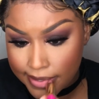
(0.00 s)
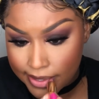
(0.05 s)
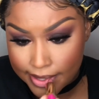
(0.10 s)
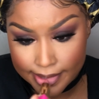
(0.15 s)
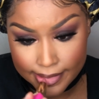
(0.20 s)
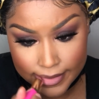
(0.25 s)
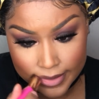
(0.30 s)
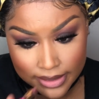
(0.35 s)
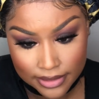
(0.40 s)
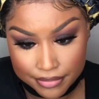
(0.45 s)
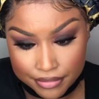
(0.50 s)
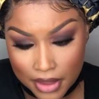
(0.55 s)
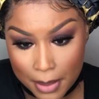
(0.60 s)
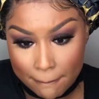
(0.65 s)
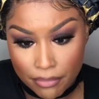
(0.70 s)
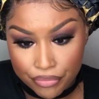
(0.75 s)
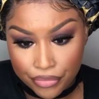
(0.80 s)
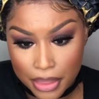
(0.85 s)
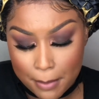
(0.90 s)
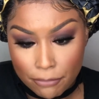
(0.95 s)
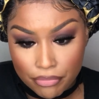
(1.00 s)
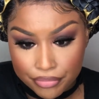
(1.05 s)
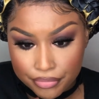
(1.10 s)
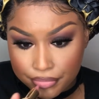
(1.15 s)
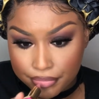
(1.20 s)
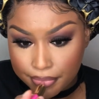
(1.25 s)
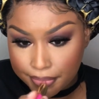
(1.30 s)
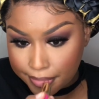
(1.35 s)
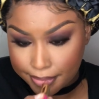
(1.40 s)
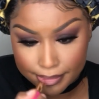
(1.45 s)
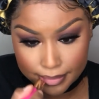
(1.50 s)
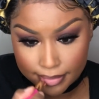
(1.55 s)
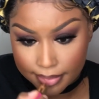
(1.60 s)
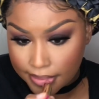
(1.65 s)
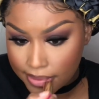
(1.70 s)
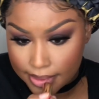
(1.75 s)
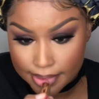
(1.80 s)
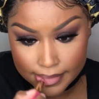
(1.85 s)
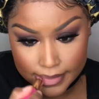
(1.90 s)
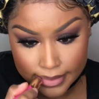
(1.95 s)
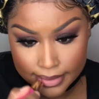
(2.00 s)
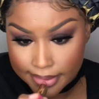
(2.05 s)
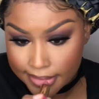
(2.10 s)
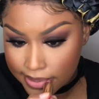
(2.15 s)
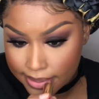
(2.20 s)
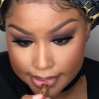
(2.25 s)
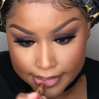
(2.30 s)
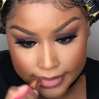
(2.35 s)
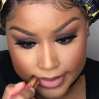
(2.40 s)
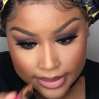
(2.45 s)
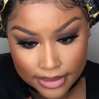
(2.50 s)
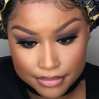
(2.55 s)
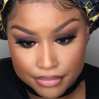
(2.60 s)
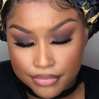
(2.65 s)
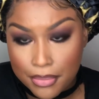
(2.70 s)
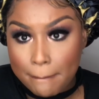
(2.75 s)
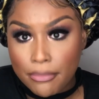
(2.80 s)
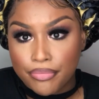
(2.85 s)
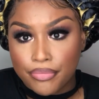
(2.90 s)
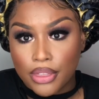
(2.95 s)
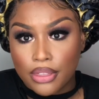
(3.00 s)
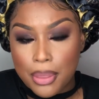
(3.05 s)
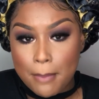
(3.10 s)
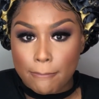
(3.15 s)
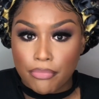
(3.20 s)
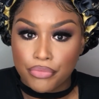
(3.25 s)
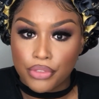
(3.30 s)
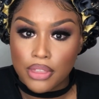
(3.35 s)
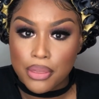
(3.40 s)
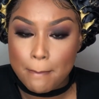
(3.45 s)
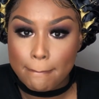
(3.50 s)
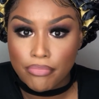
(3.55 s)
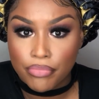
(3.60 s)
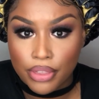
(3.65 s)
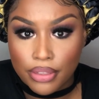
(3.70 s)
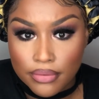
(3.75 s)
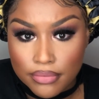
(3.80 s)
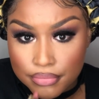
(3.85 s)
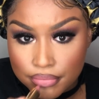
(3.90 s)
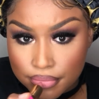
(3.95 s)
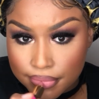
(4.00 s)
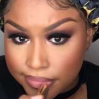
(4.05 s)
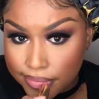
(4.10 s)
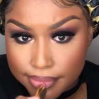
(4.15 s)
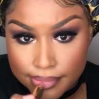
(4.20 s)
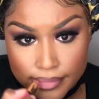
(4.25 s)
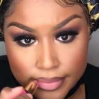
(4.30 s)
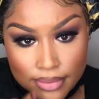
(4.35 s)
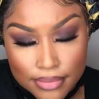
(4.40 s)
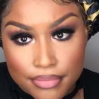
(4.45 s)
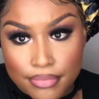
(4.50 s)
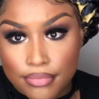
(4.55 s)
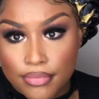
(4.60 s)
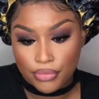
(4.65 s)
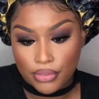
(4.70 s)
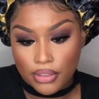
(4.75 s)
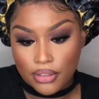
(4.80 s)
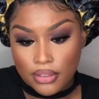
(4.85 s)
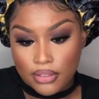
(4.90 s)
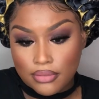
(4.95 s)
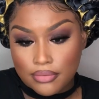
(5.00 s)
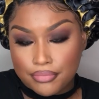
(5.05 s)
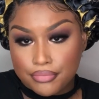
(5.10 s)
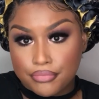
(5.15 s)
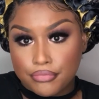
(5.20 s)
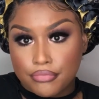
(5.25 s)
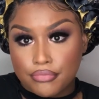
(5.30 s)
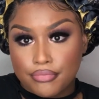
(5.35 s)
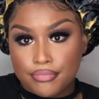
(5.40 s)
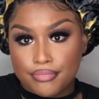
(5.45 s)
Yeah, the lipstick formula is so smooth. Do y'all see how bomb my lips look?